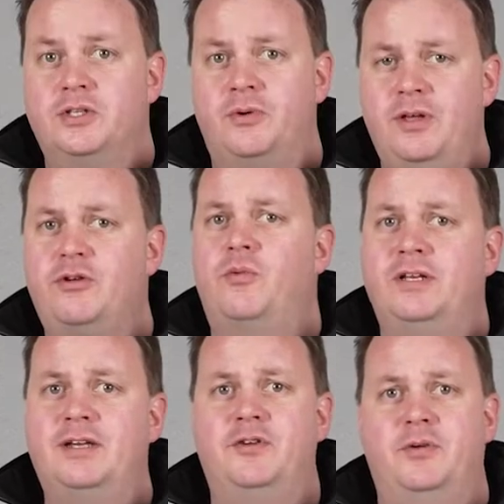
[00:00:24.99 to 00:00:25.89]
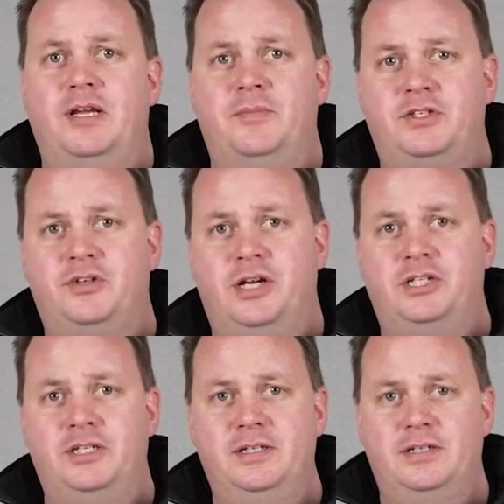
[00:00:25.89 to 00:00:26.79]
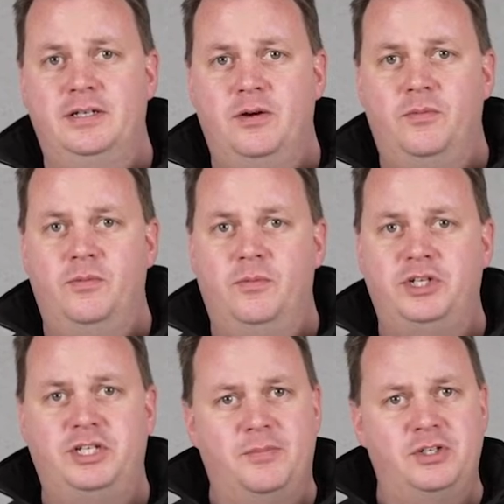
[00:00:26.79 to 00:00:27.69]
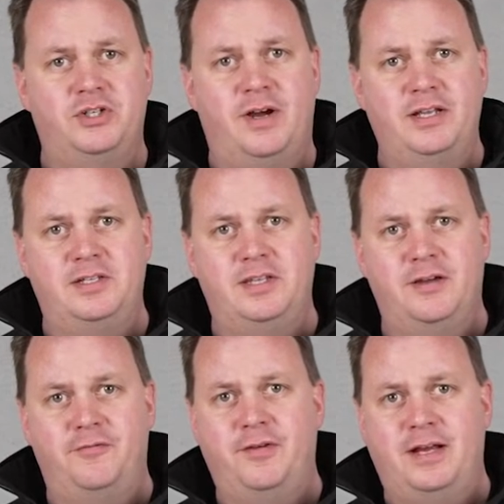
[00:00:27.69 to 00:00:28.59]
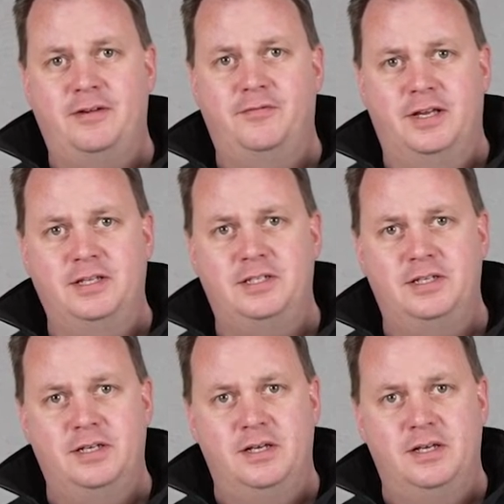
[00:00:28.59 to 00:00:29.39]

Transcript: So we thought we'd give you a demonstration which demonstrates the effectiveness